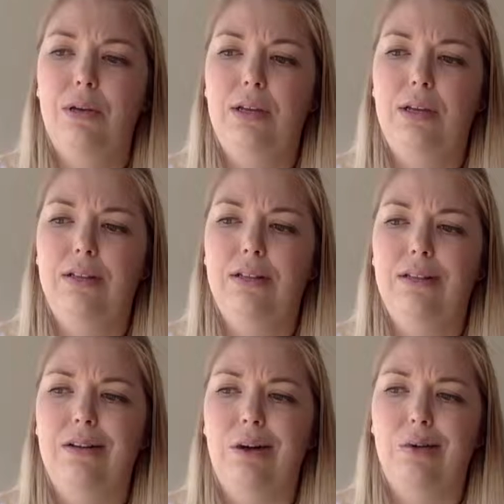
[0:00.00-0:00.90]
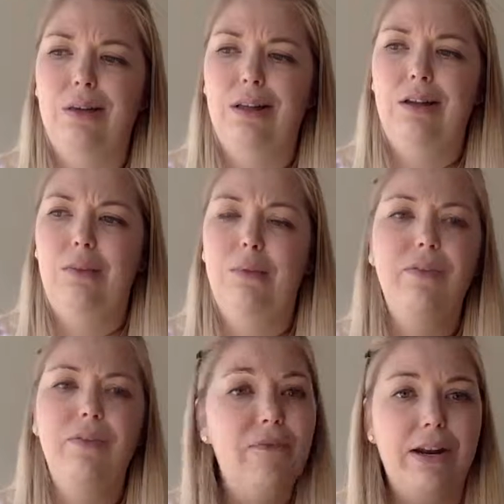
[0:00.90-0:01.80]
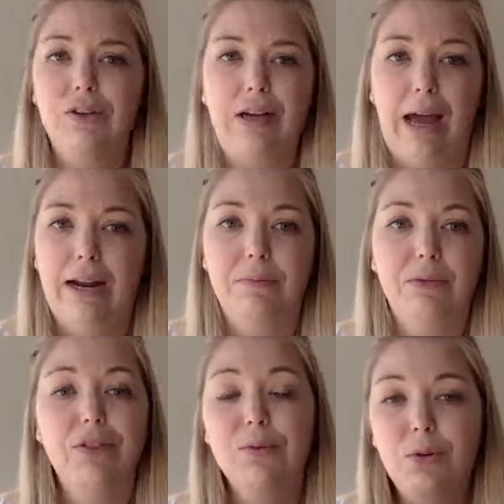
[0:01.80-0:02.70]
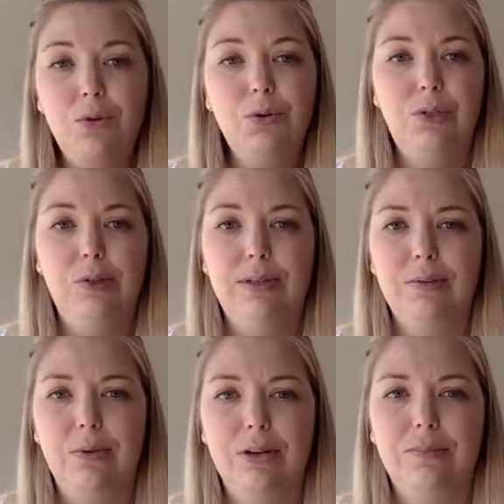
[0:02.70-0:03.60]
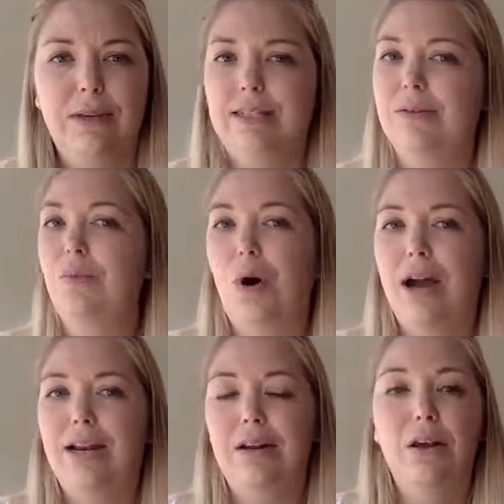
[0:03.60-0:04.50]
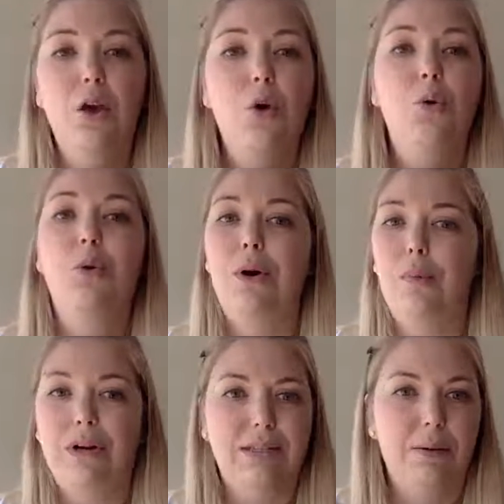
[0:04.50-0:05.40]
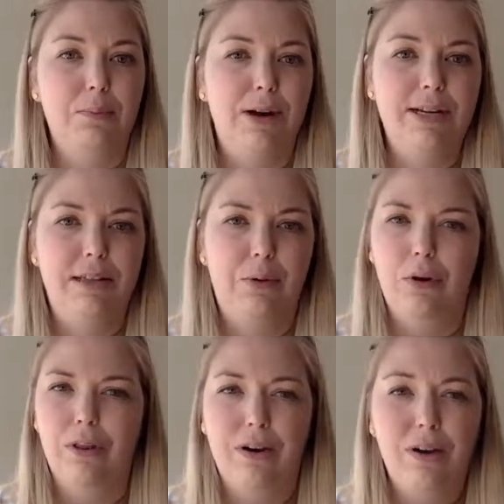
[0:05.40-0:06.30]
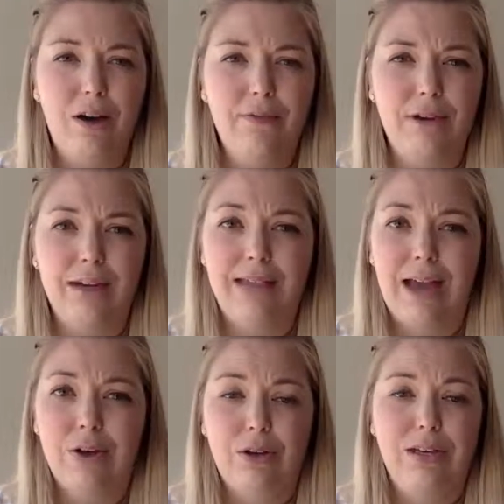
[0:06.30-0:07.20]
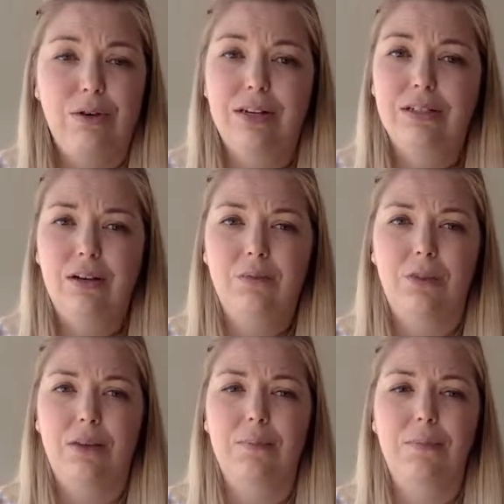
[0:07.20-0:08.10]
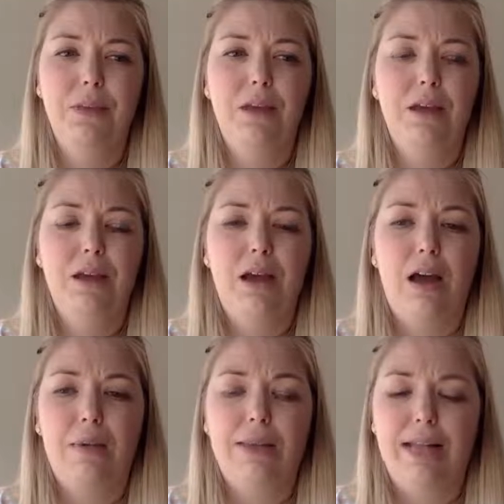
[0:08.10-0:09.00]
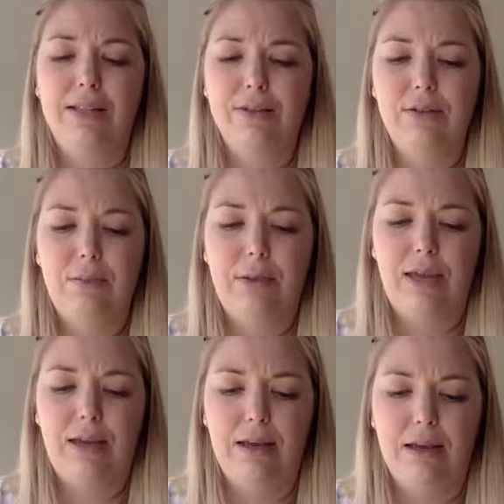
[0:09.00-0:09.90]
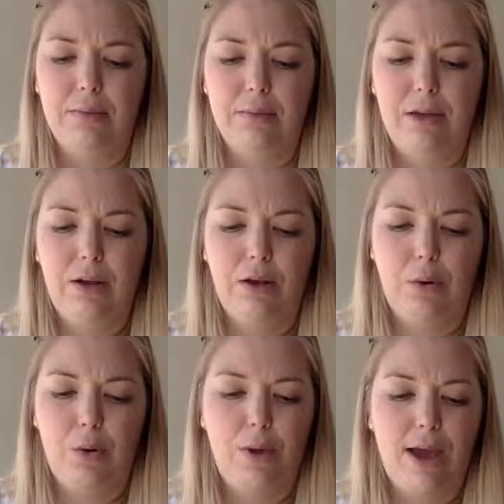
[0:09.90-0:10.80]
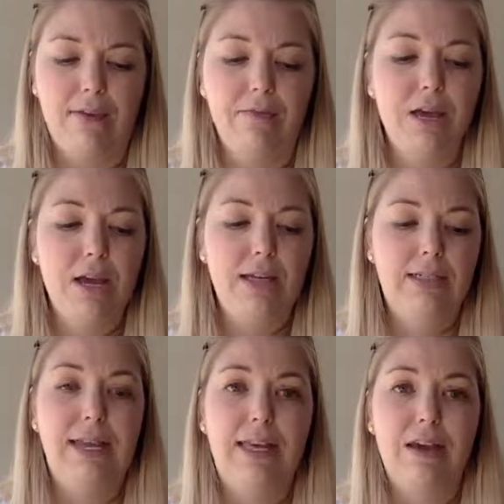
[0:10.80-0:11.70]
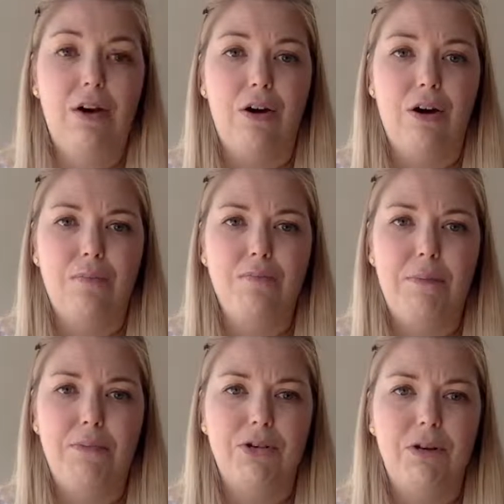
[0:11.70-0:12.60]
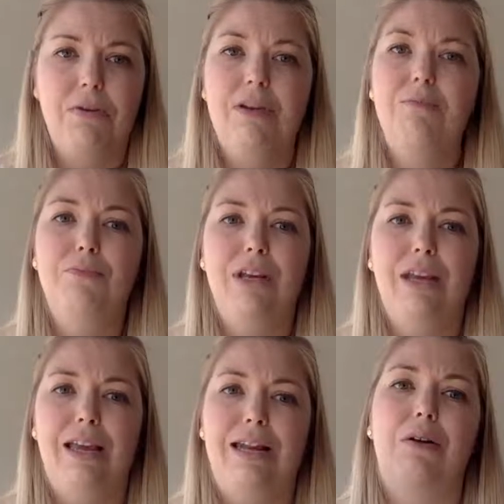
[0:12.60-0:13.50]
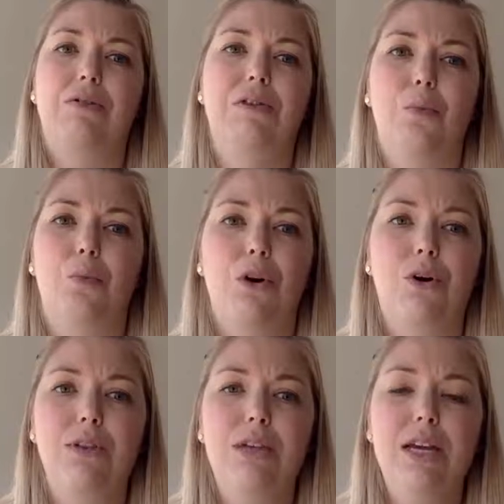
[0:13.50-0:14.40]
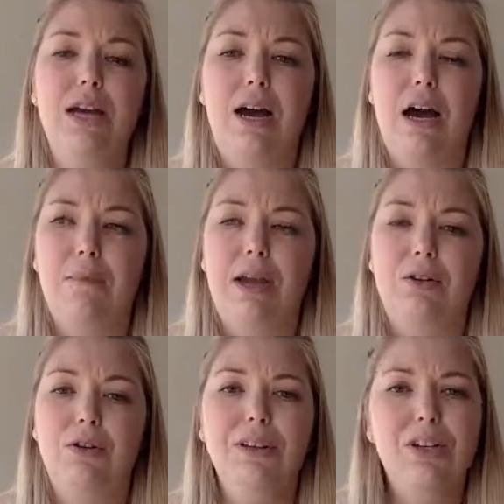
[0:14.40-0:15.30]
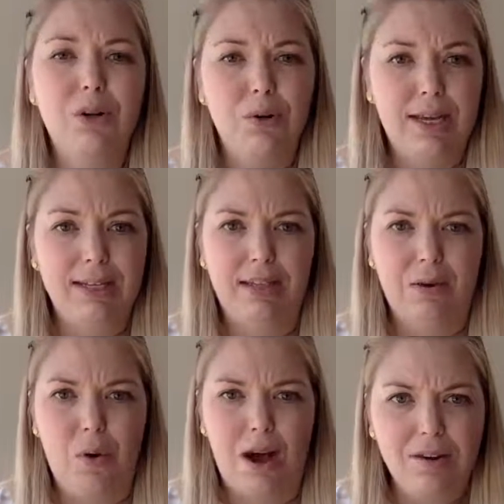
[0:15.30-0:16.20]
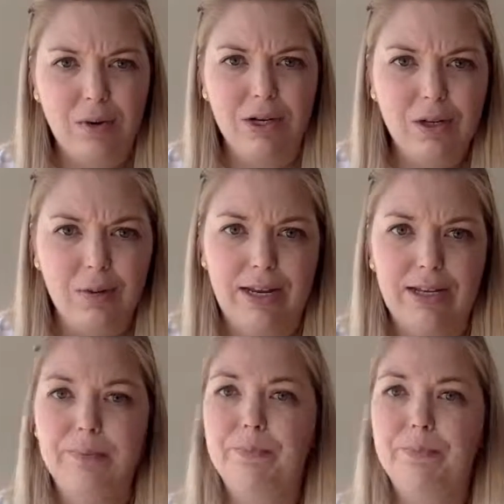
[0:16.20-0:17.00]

is a little bit of a vendor guide in terms of who's doing Squarespace and what what is their pricing, what are their offerings, how can you get in touch with them, and that's going to be a way of taking our membership and bringing it out to the world, and really showcasing what we're doing.